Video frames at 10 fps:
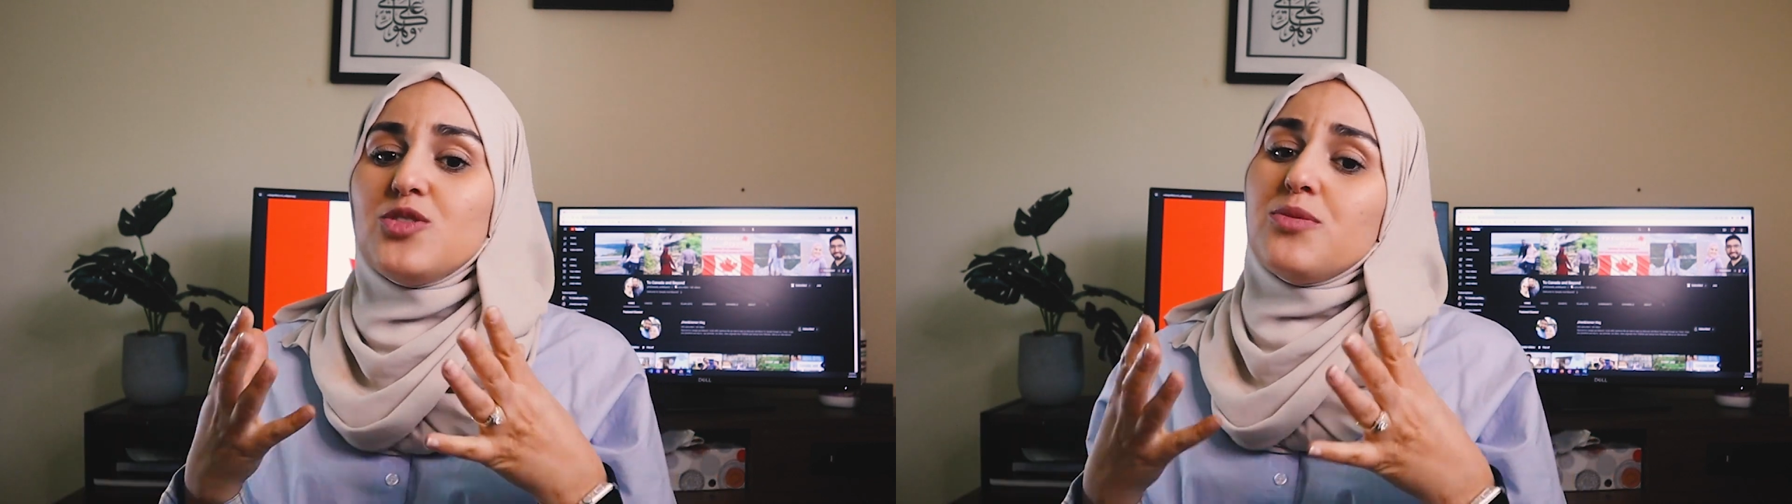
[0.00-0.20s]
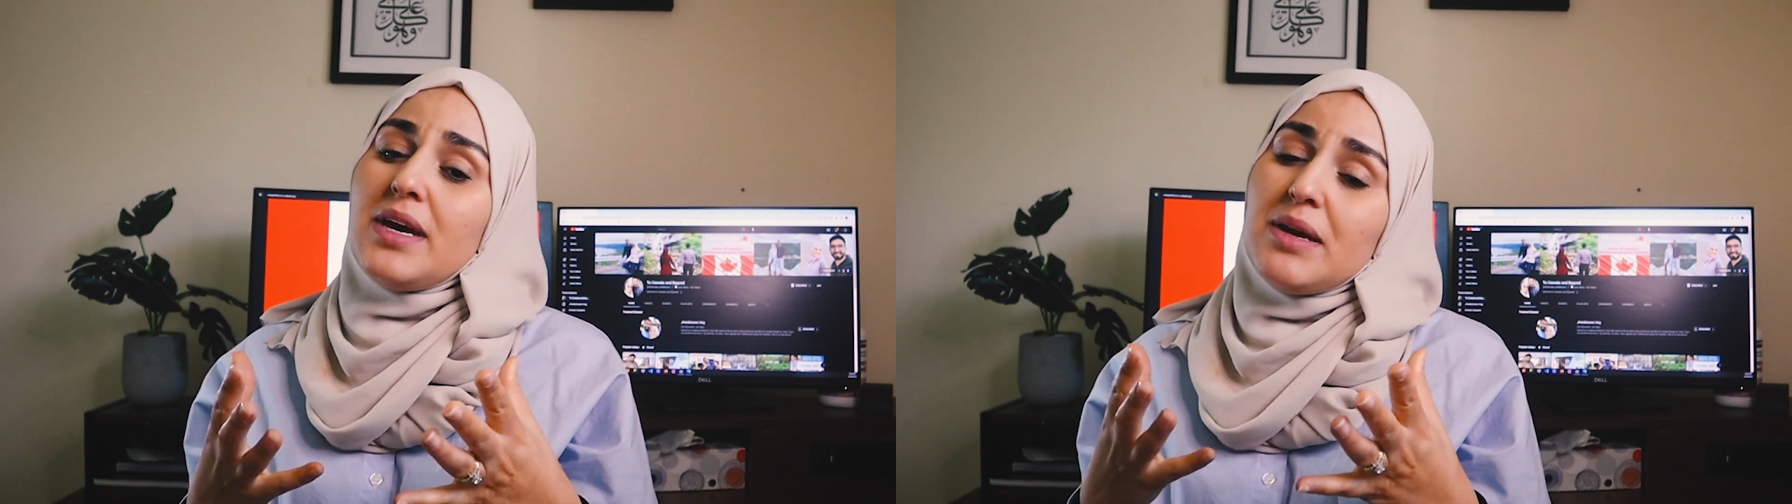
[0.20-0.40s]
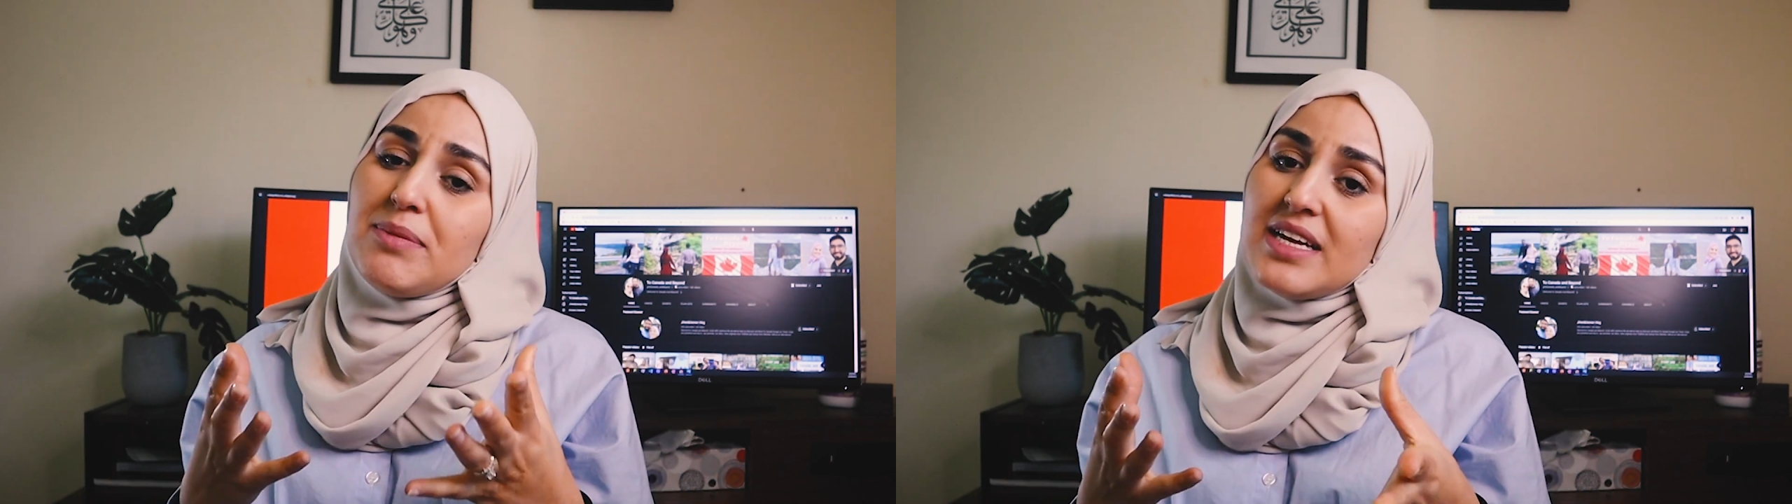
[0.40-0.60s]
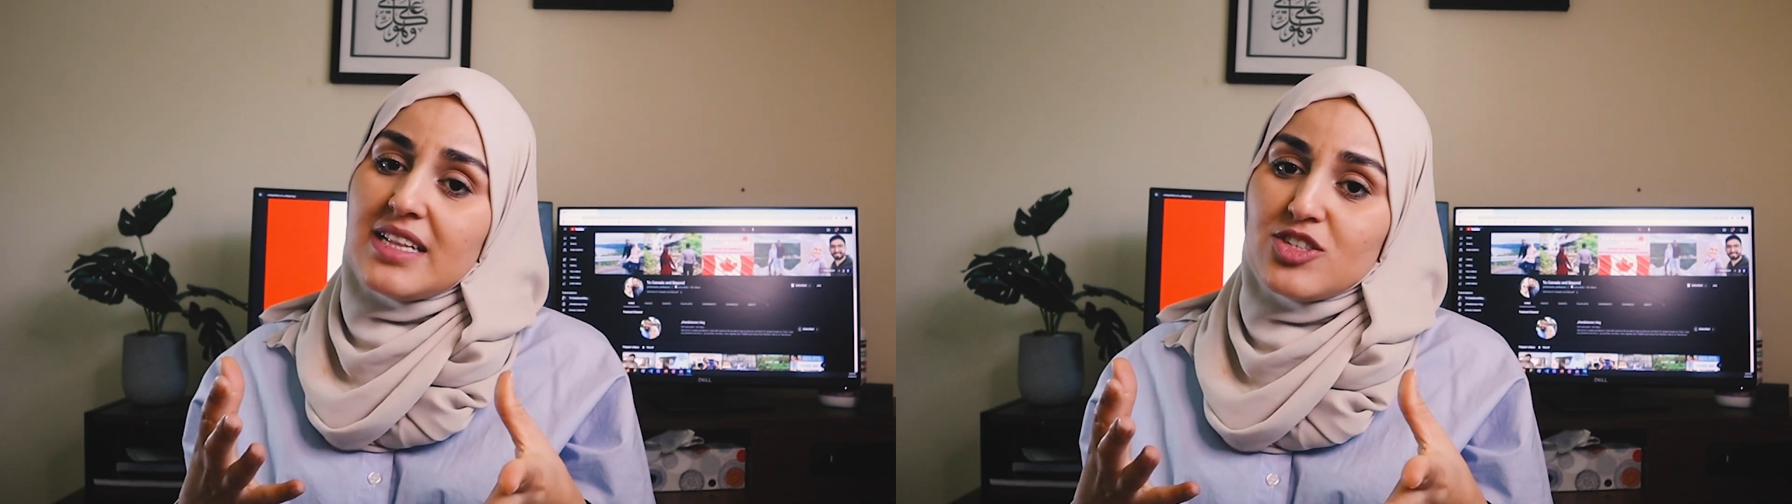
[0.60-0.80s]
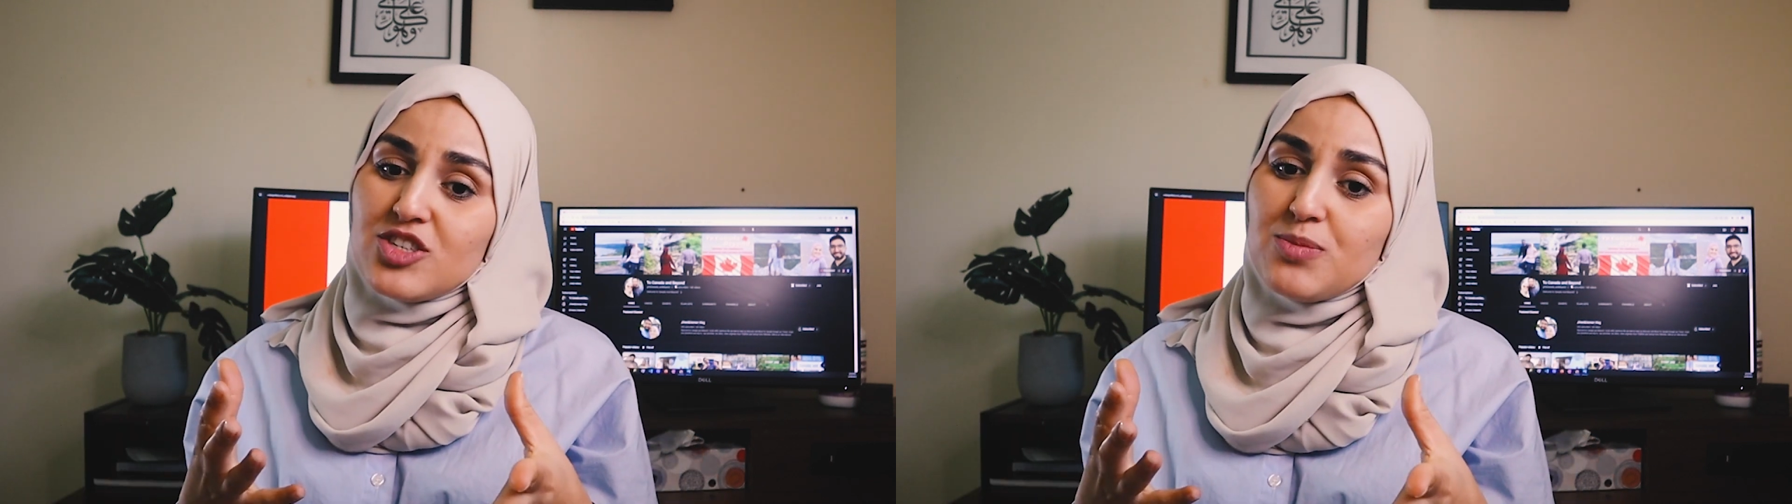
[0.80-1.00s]
you may be
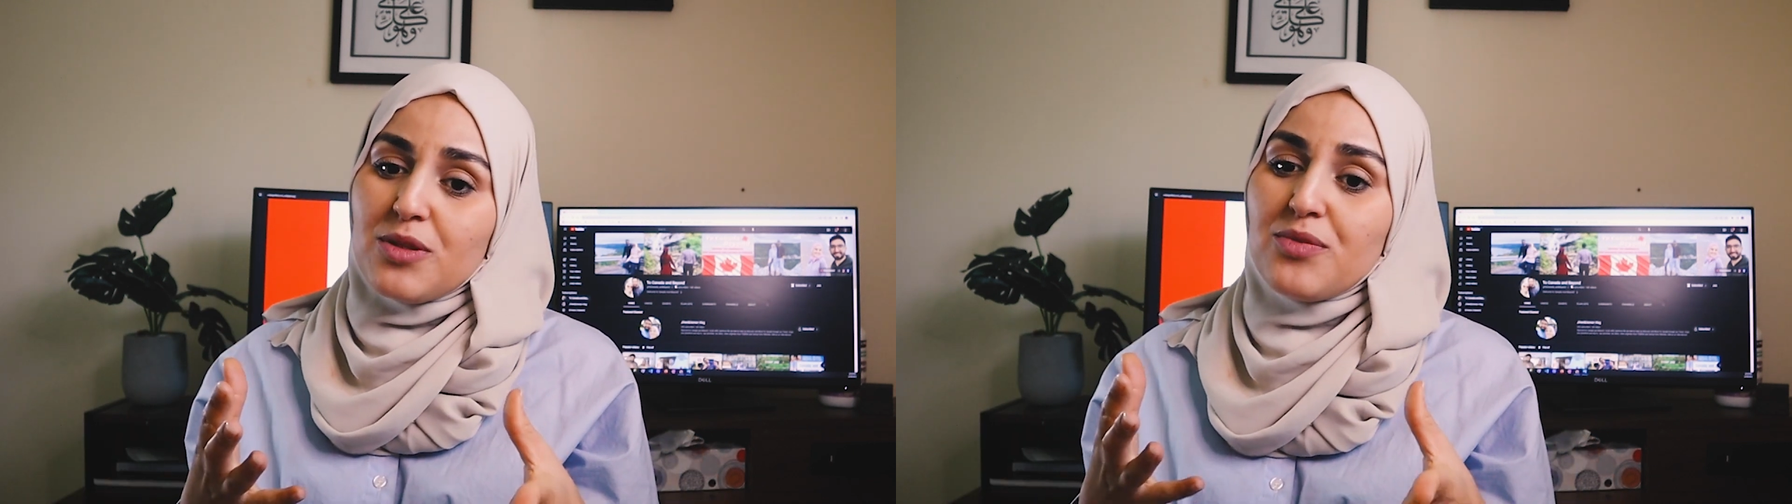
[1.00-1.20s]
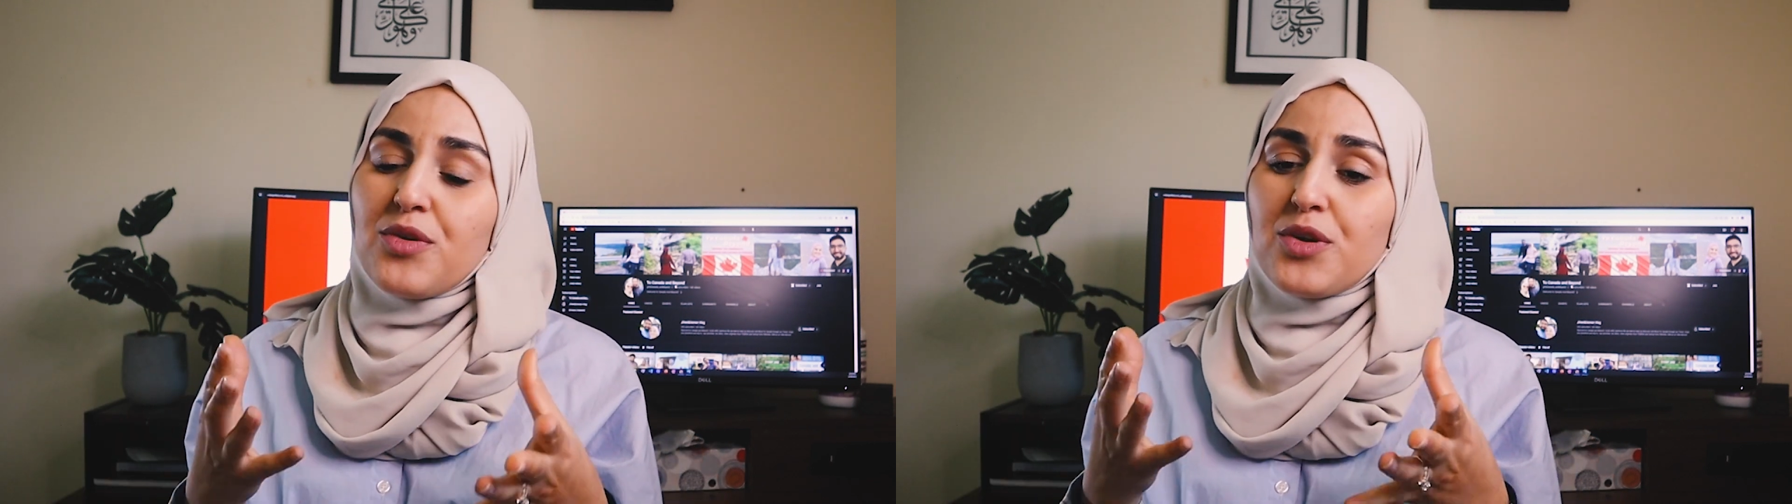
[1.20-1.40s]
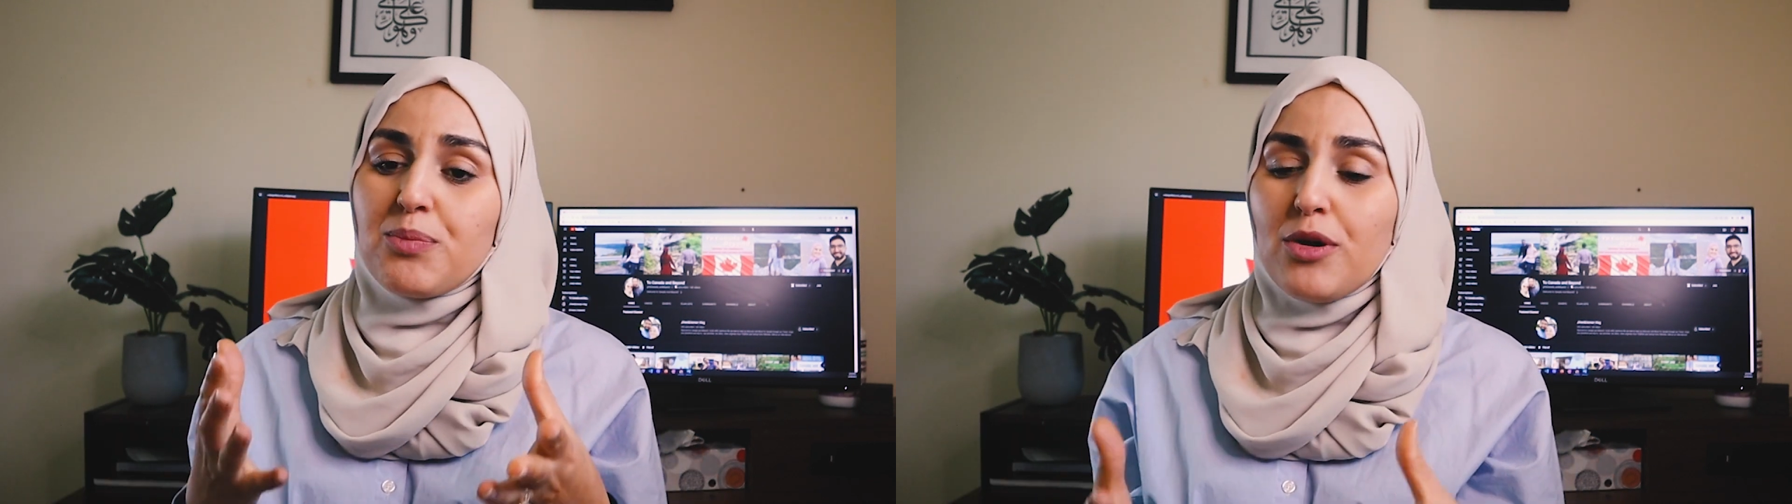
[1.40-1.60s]
eligible for a